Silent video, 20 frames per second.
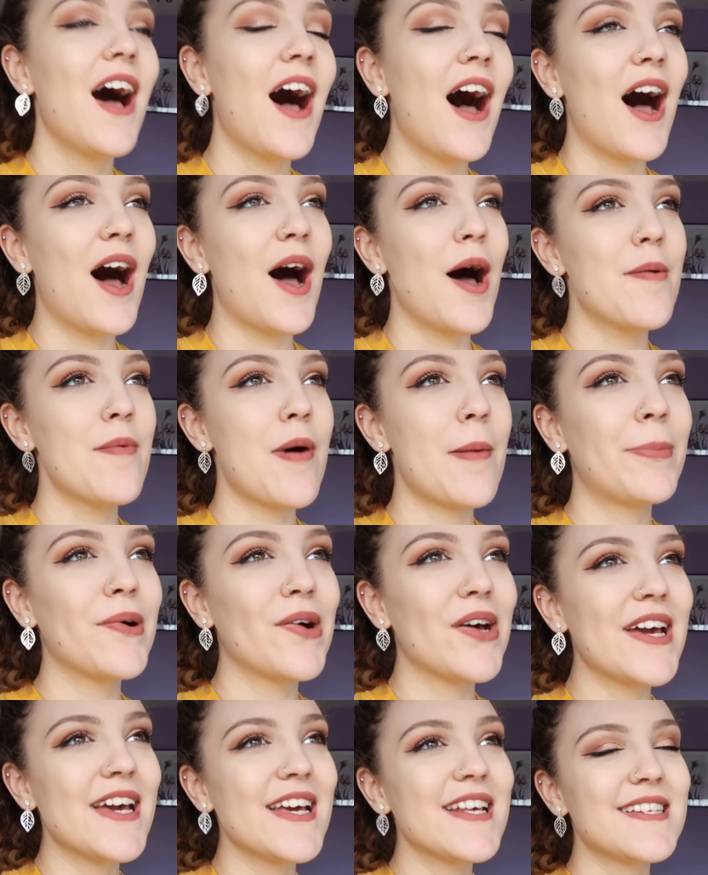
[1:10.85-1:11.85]
But
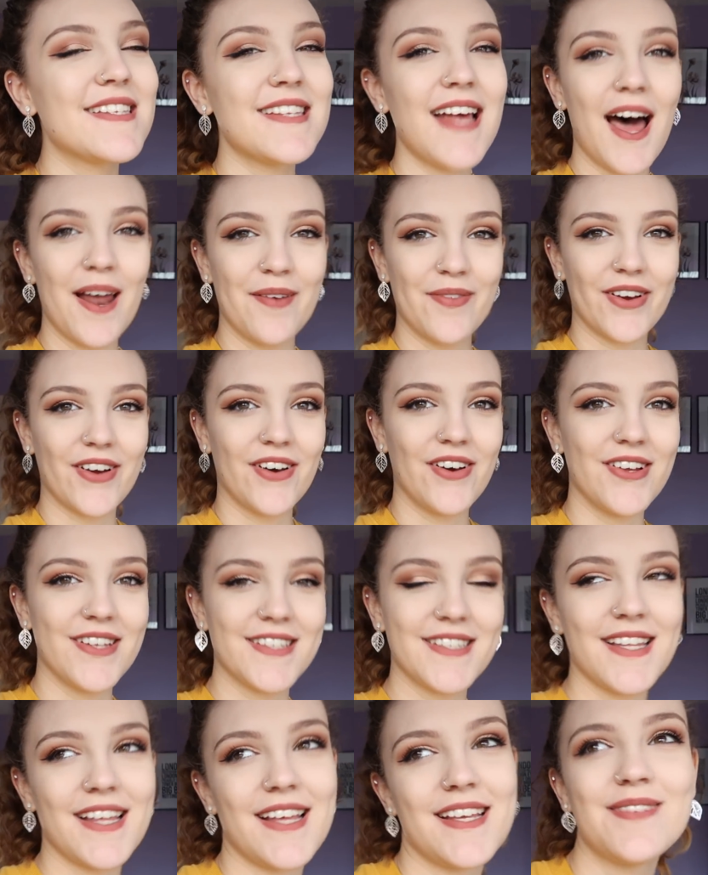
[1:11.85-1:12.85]
it is sad
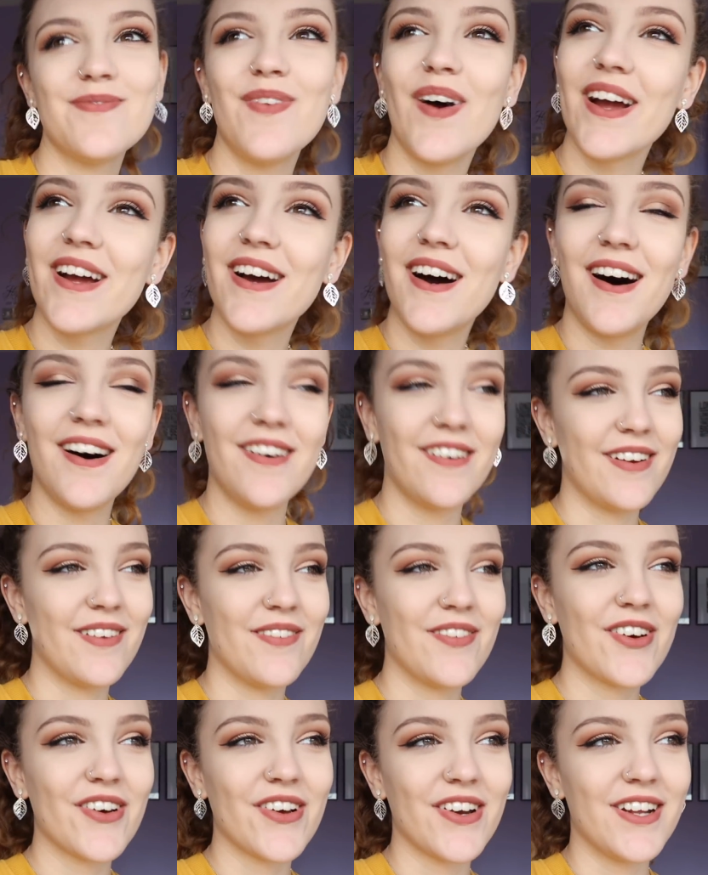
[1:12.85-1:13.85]
because that's my car and
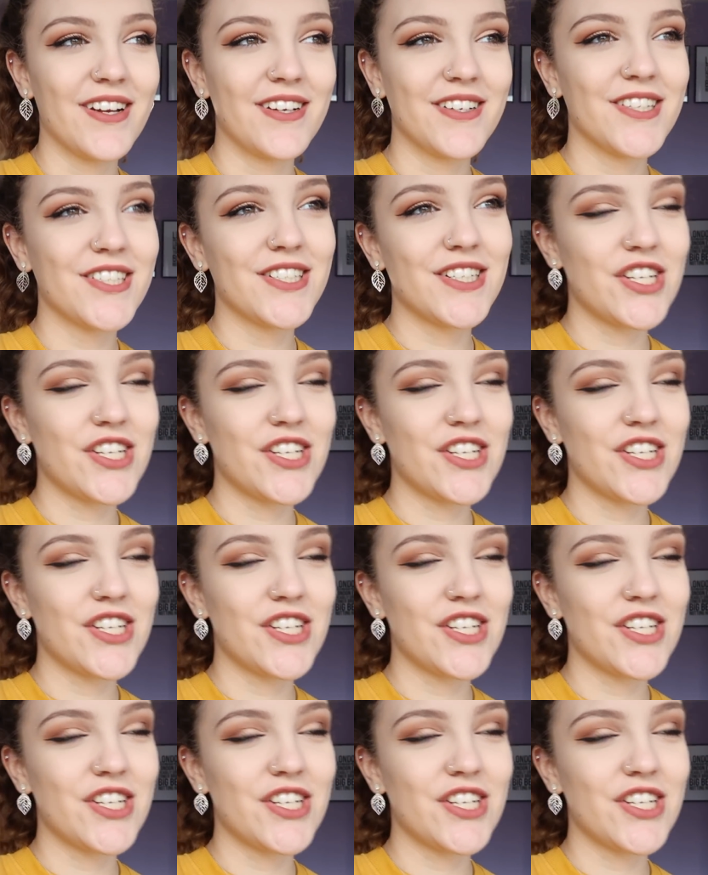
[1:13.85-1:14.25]
I'm not going to